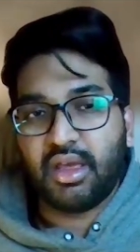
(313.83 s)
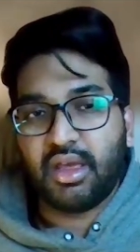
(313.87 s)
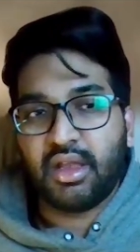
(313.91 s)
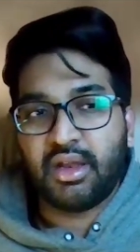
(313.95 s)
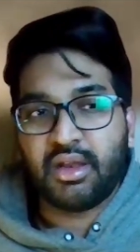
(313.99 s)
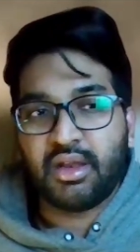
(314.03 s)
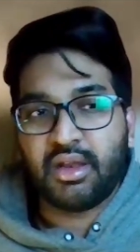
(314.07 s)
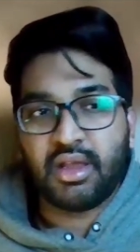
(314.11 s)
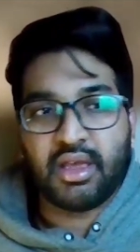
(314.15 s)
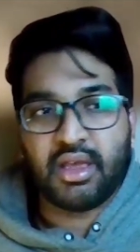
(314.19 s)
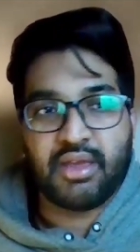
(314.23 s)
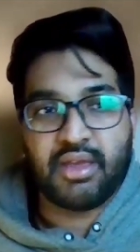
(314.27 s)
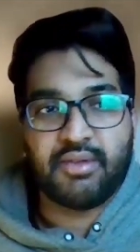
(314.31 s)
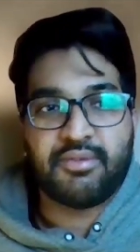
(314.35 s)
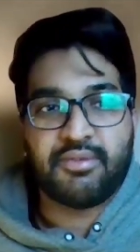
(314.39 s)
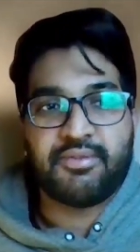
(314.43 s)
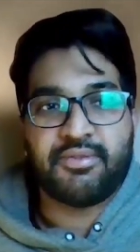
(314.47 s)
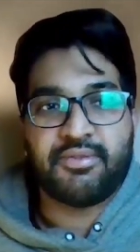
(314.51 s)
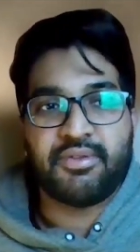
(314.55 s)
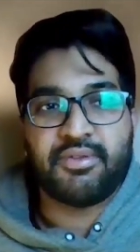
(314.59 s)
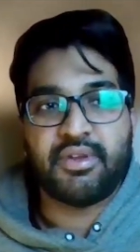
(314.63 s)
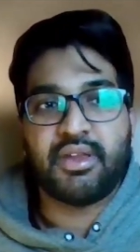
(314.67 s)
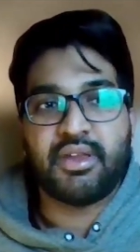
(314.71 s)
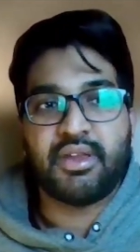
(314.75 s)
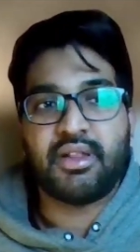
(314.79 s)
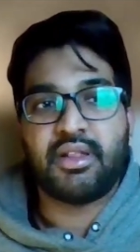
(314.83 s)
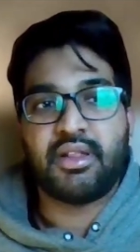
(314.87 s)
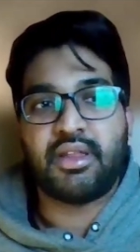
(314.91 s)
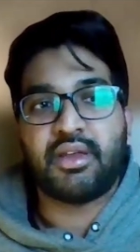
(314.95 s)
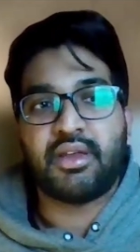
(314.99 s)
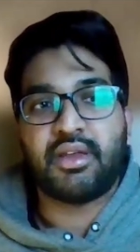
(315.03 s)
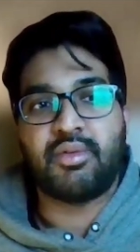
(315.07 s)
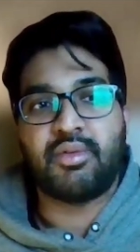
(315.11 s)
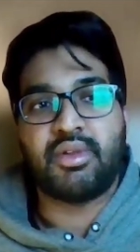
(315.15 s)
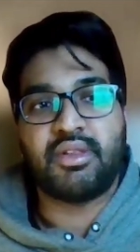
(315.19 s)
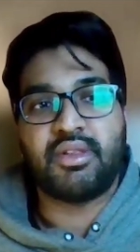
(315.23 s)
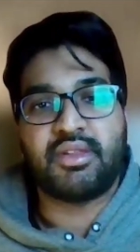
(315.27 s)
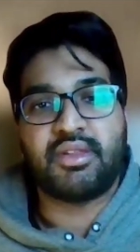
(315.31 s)
And I feel
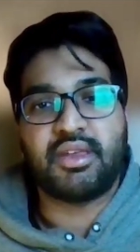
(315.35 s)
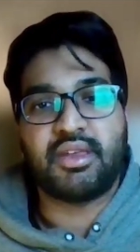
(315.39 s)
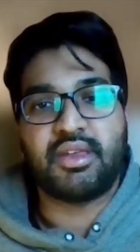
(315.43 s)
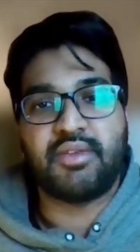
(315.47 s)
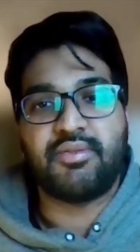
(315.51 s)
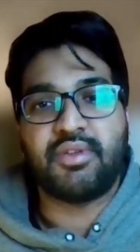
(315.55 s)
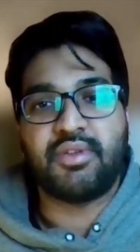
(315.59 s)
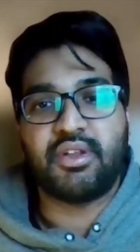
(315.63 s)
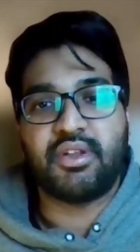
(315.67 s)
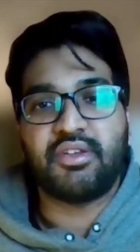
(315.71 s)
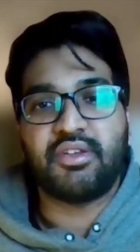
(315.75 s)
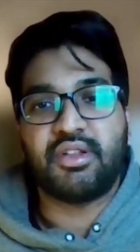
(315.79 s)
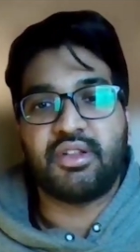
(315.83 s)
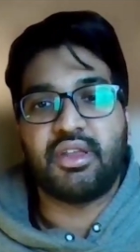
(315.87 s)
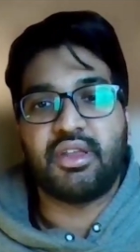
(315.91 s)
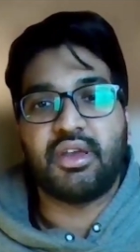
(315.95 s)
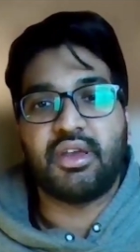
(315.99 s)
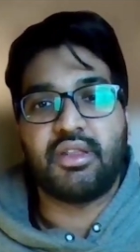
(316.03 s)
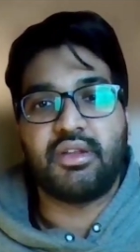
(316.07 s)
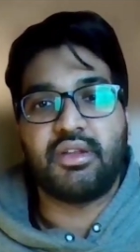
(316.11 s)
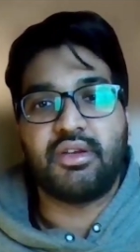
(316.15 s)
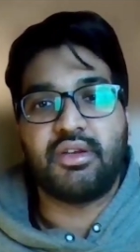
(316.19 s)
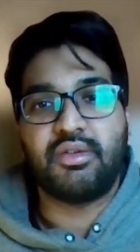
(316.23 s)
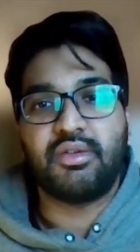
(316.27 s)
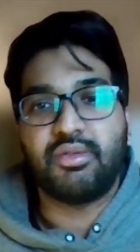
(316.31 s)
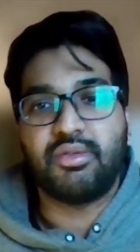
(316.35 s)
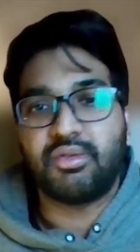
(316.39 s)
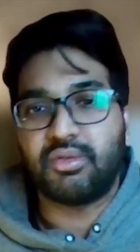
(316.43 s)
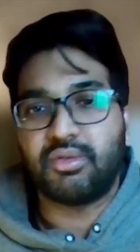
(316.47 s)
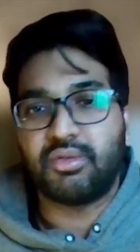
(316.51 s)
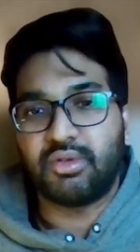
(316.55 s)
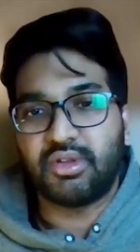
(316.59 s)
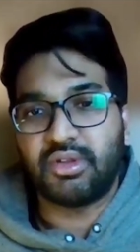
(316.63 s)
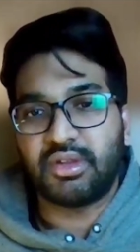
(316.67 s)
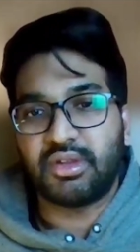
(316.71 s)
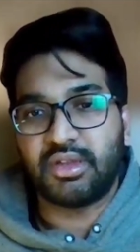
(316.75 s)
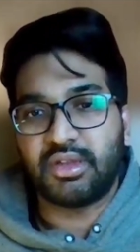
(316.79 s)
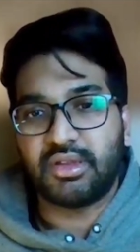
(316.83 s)
that once I finish the other two
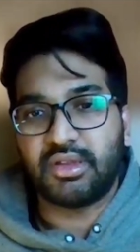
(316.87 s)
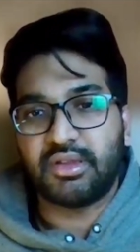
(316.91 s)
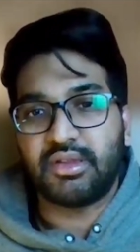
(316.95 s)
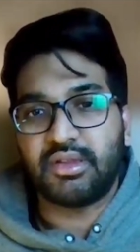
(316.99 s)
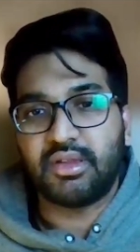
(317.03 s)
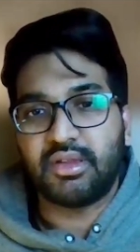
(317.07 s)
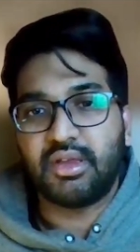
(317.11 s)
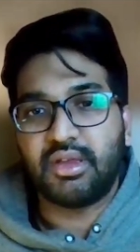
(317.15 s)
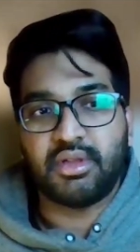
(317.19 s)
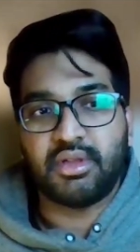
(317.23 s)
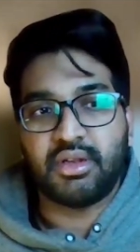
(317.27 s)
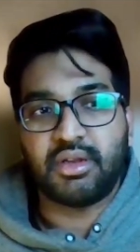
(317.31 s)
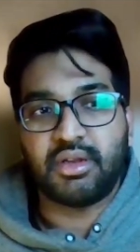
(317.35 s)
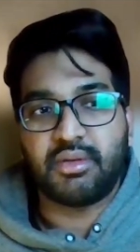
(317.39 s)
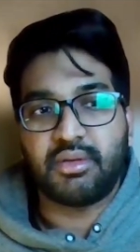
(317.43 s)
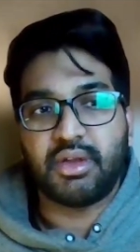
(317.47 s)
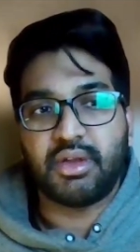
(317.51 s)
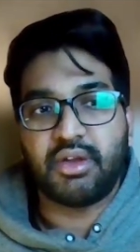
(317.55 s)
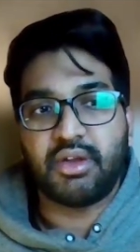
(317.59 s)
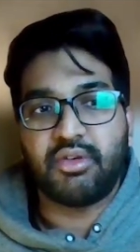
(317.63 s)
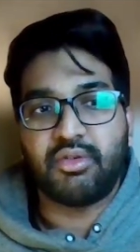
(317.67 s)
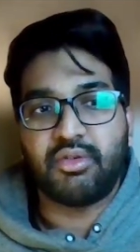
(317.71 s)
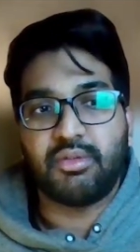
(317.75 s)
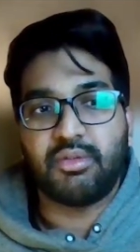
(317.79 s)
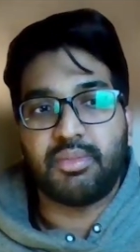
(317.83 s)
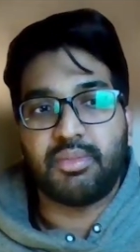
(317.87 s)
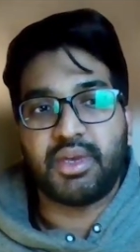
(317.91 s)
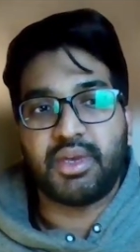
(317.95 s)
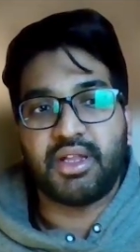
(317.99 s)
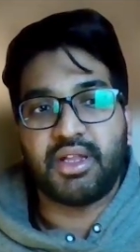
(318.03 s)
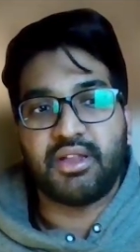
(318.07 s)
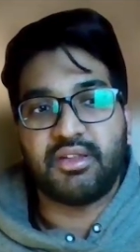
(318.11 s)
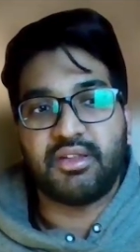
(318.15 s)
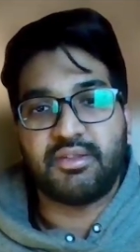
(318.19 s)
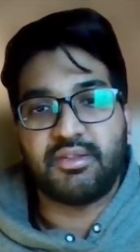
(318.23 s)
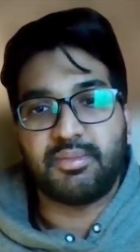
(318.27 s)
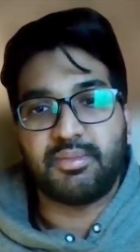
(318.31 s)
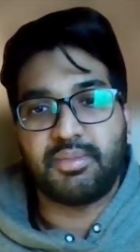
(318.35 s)
courses, the control
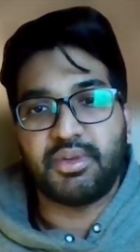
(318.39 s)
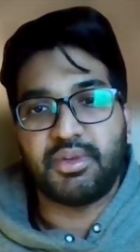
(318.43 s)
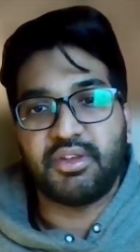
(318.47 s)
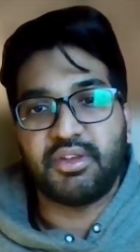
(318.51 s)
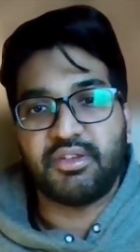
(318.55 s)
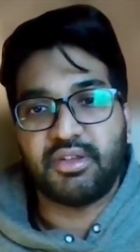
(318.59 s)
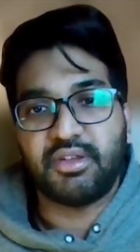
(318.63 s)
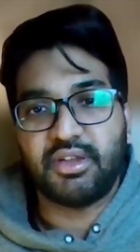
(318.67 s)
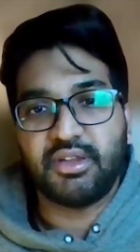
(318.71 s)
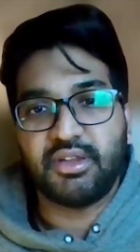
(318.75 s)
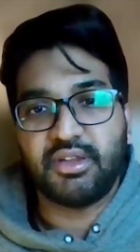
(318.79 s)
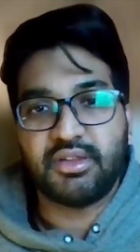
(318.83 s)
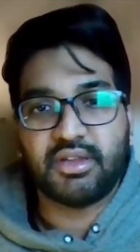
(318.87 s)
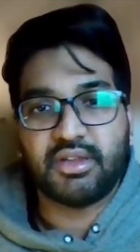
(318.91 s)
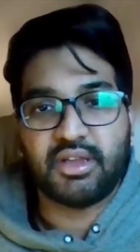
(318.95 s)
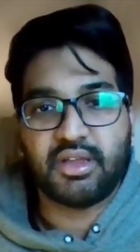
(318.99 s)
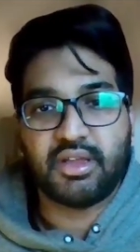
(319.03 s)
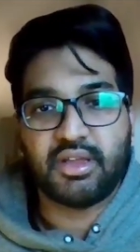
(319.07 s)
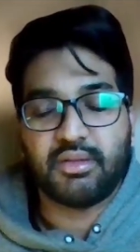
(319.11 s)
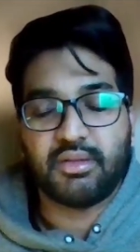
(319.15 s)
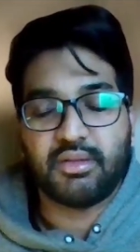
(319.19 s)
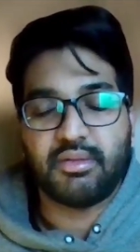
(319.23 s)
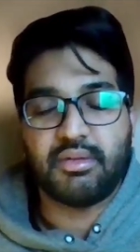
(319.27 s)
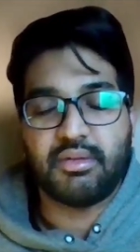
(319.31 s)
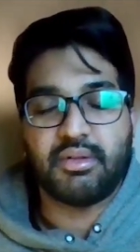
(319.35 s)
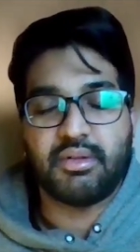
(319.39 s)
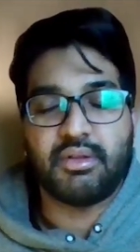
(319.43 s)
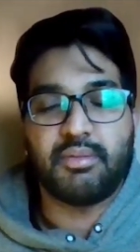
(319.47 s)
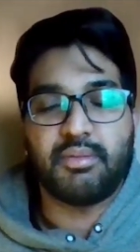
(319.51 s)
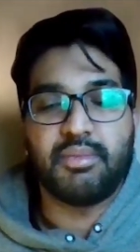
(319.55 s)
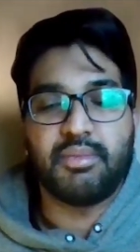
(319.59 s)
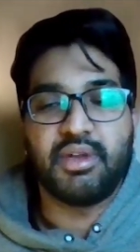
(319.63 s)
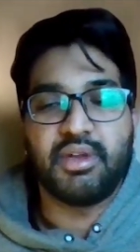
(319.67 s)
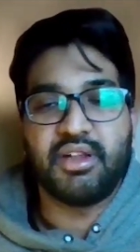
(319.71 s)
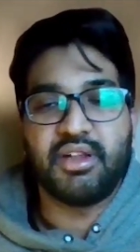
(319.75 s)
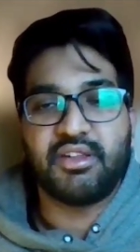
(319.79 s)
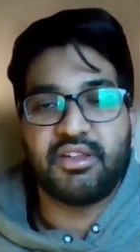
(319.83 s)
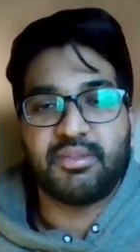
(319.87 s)
panel specialist and
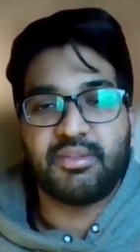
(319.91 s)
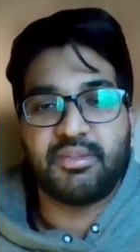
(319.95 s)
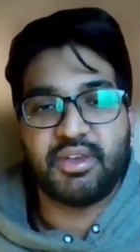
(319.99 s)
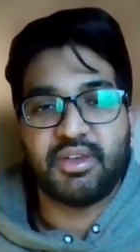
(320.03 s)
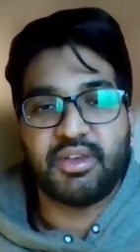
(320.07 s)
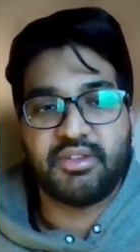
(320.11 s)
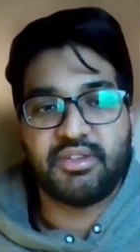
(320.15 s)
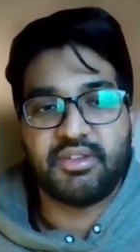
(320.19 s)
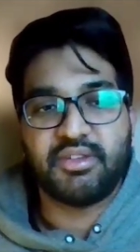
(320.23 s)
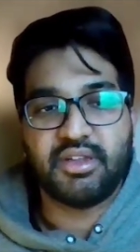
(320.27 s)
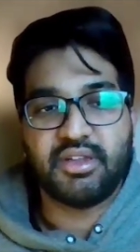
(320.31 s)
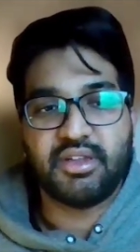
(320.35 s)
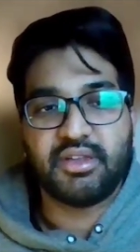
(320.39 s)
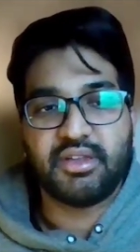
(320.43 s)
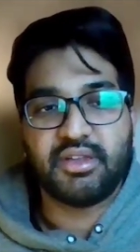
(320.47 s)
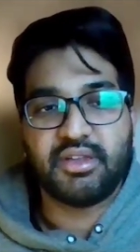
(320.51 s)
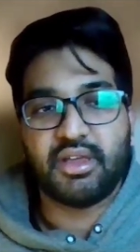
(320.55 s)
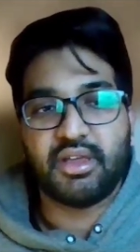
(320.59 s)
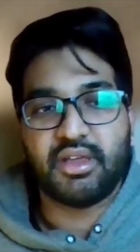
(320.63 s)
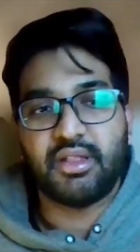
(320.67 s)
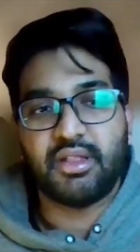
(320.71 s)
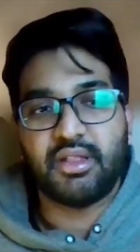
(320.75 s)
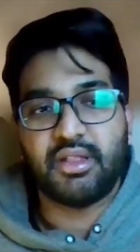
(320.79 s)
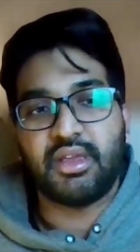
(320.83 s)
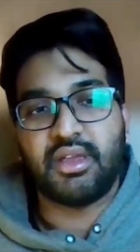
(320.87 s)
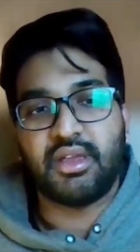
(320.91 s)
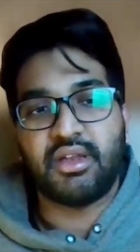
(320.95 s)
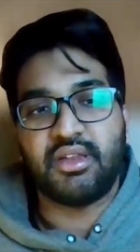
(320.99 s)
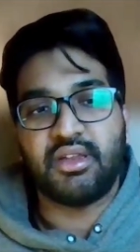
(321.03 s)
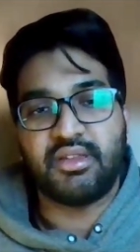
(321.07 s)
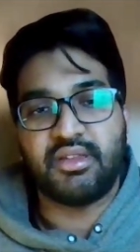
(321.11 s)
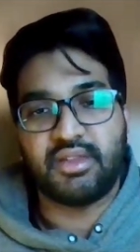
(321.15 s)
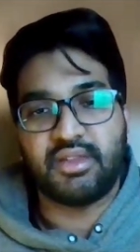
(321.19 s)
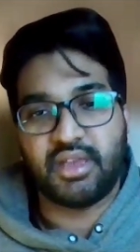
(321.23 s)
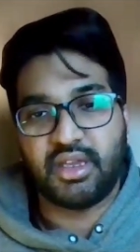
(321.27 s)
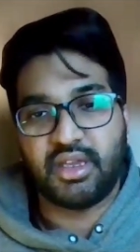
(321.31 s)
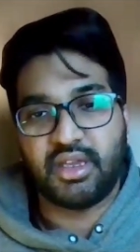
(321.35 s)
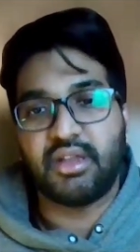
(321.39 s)
the build specialist and the
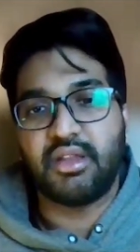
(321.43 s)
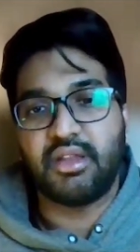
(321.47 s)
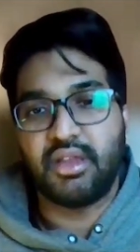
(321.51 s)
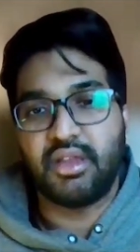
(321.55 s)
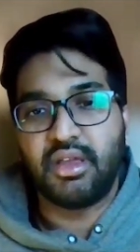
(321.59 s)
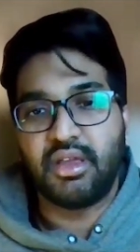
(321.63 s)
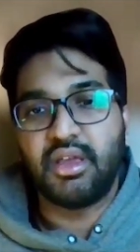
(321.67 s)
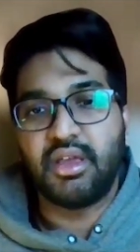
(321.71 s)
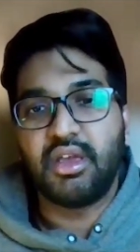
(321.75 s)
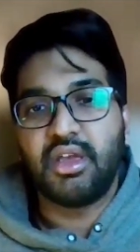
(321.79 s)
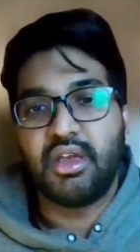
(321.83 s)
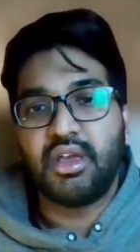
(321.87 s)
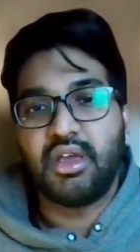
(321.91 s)
design